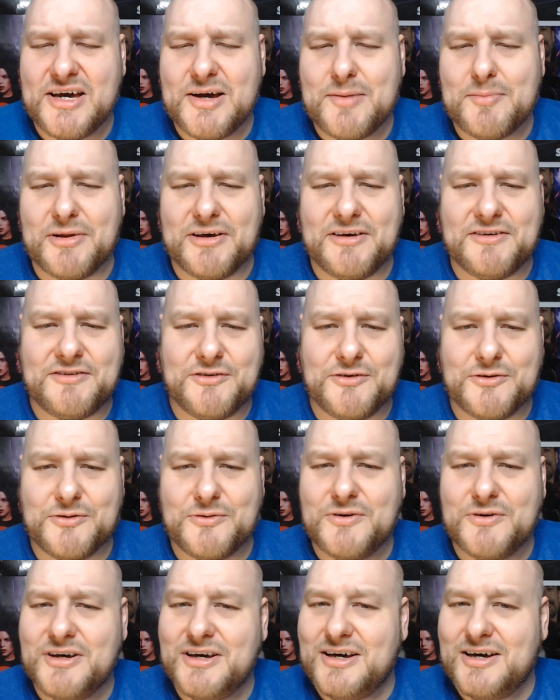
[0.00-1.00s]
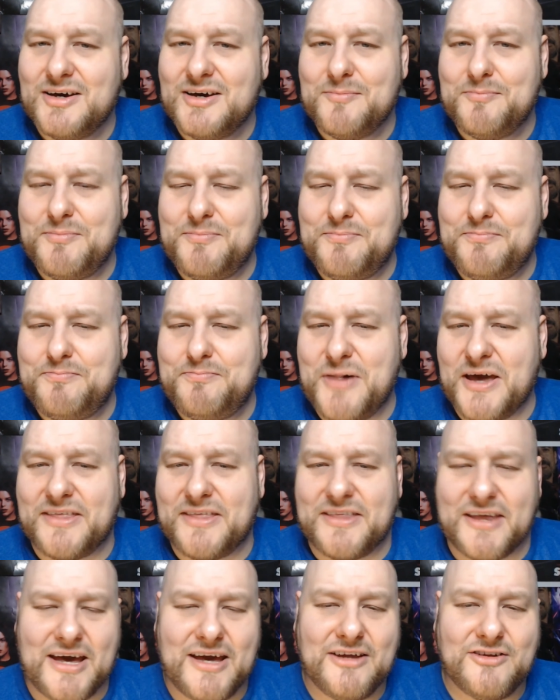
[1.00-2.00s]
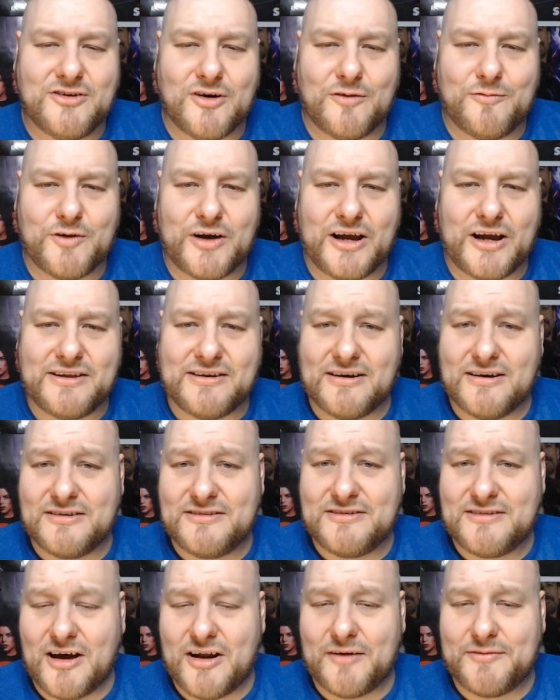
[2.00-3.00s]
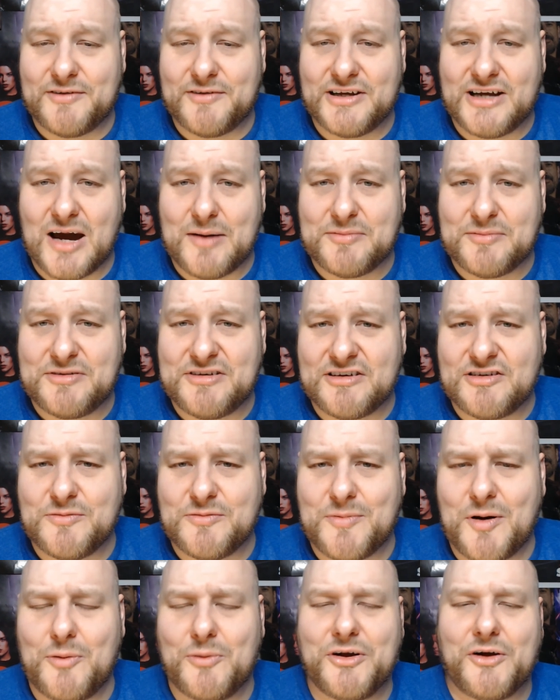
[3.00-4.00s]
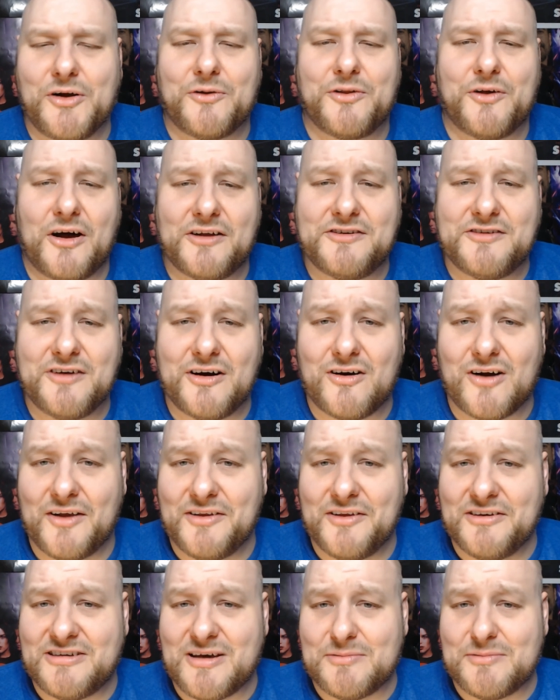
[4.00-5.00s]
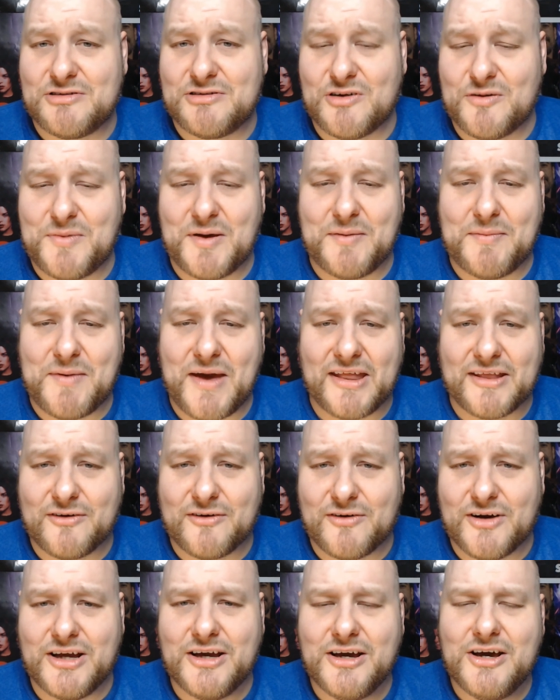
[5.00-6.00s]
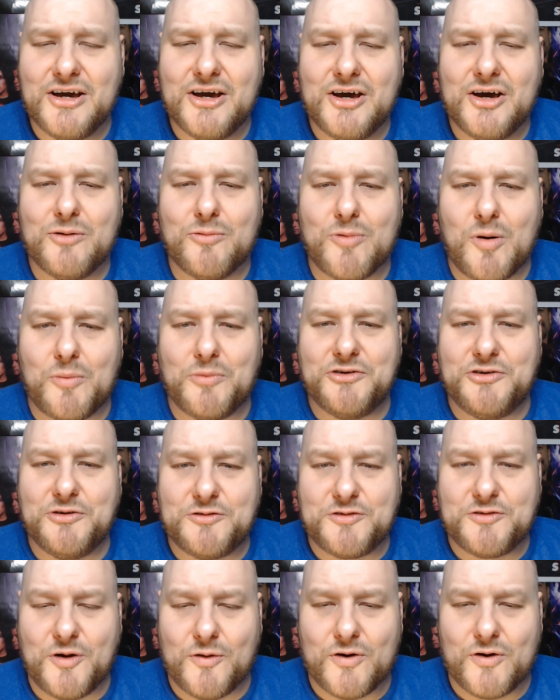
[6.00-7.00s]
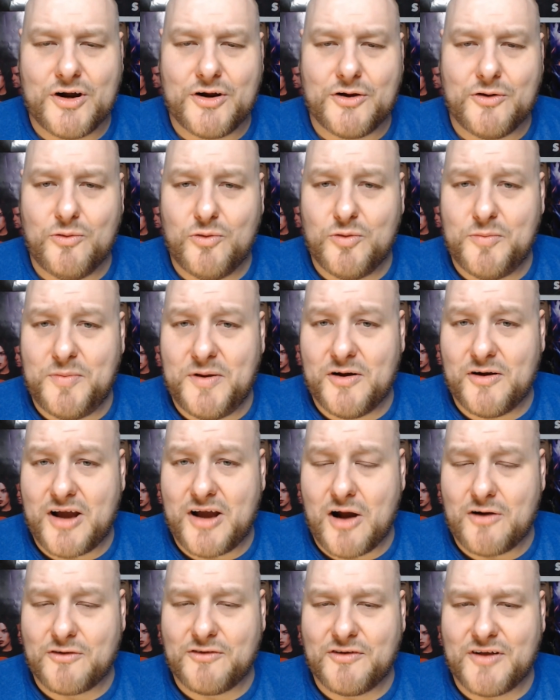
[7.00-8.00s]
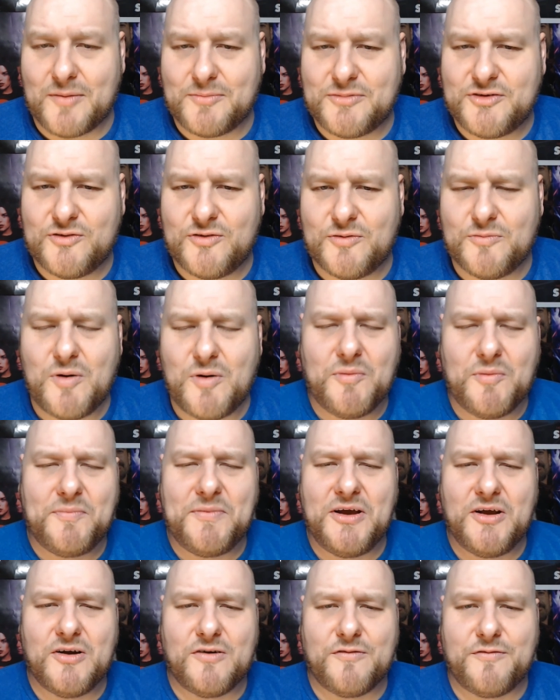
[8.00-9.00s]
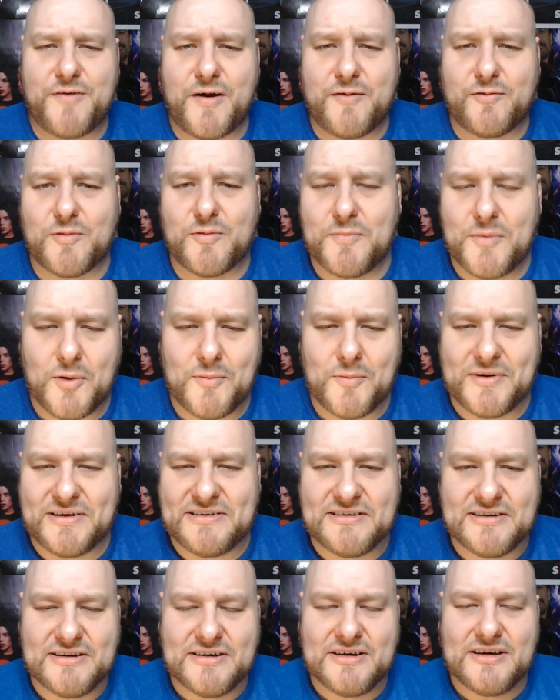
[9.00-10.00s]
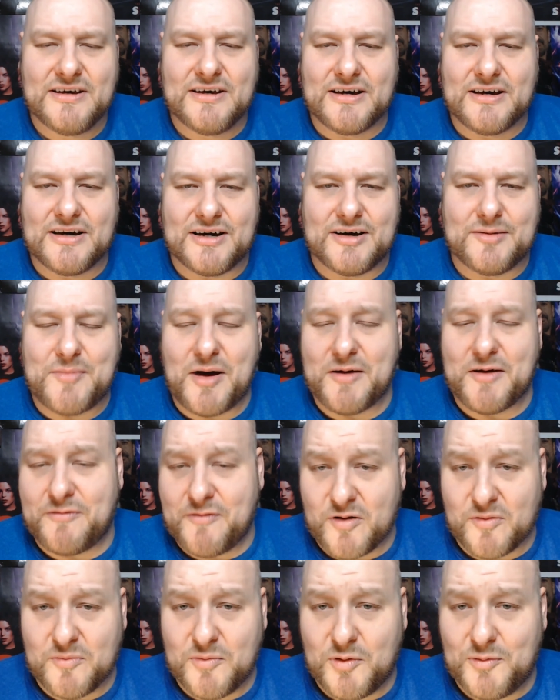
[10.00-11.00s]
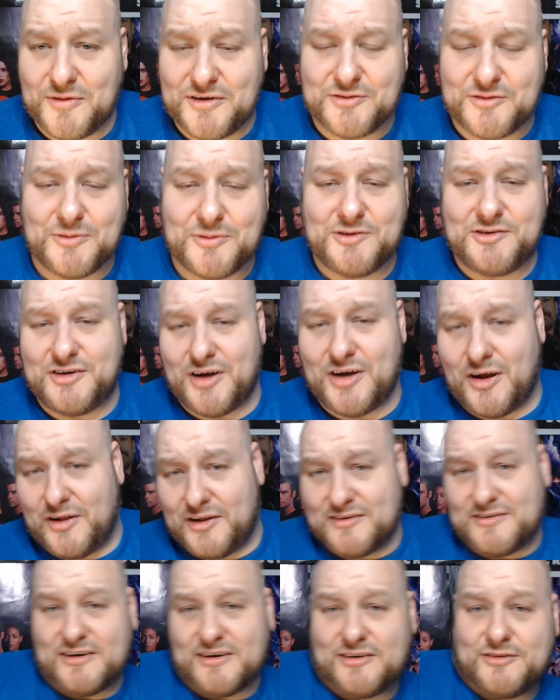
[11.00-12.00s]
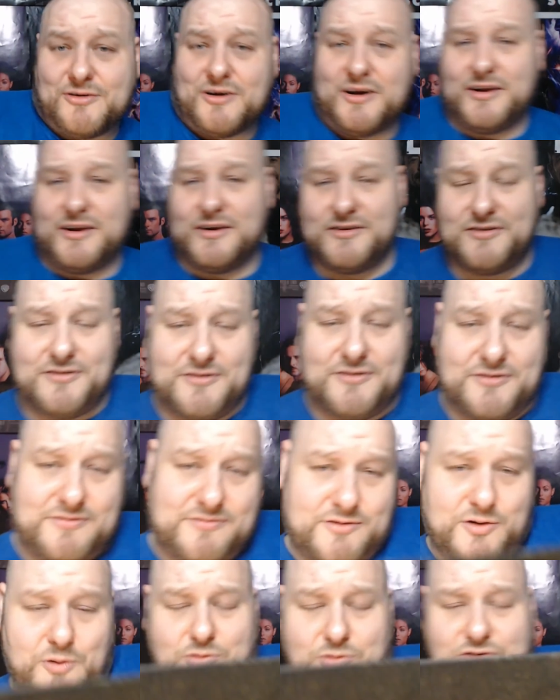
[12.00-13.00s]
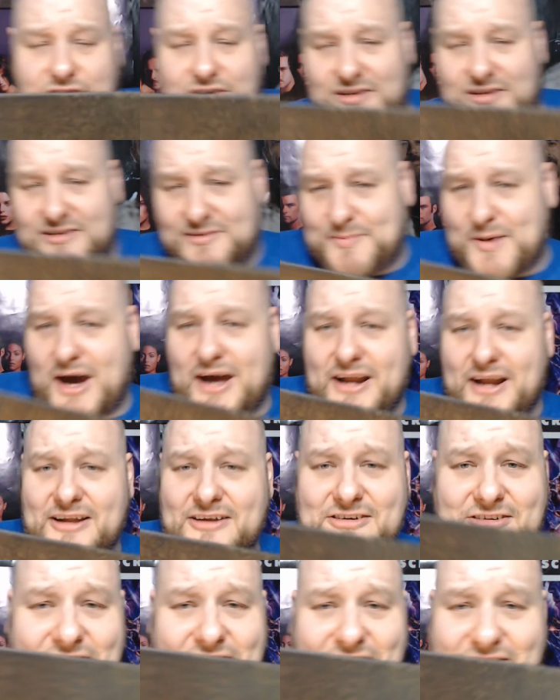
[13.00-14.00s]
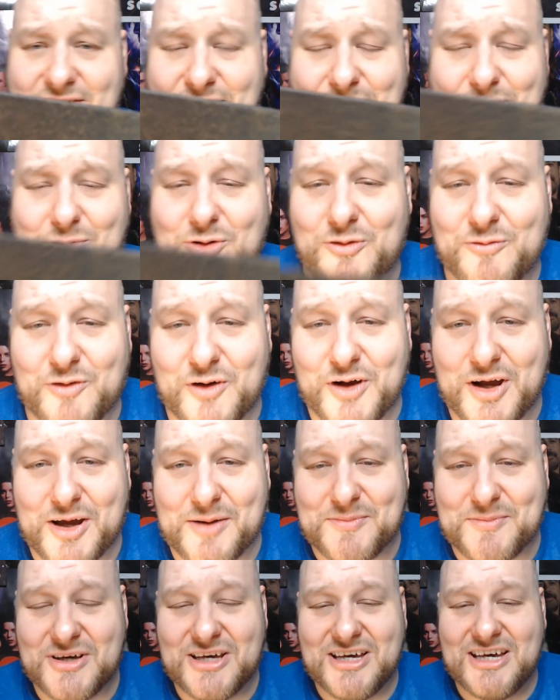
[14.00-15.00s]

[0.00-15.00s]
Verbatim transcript: please do. Big thing, don't forget to sound off in the comment section about what your thoughts are on this episode of Big Bang Theory. What would you score it? Who would be your character of the episode? And what would be your favorite moment? Uh, my favorite moment is when Sheldon's like trying to scooch in the spot. It just doesn't work for him.